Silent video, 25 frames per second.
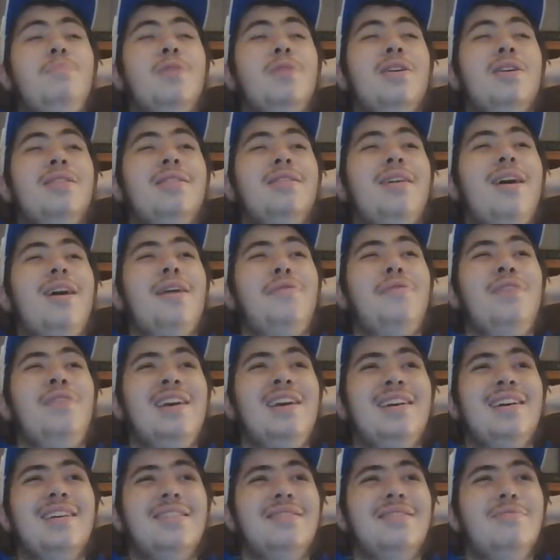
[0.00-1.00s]
But I
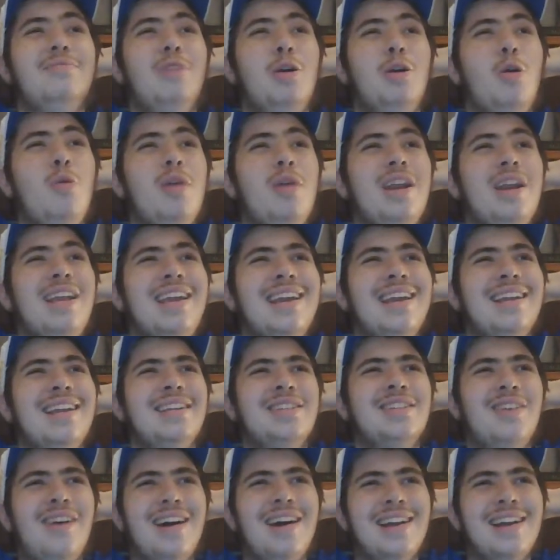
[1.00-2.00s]
think we're already getting
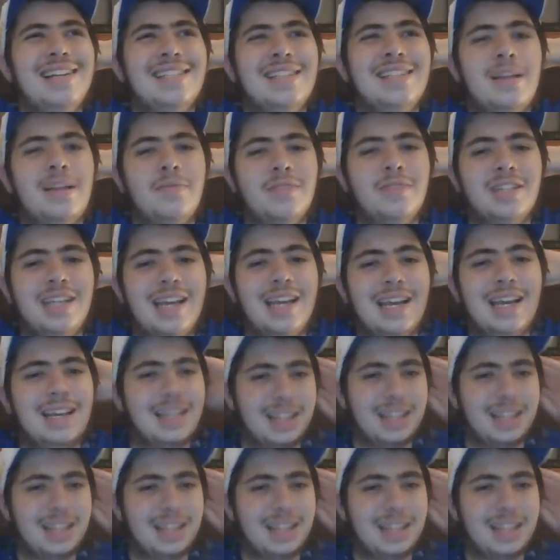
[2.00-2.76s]
tired at 17,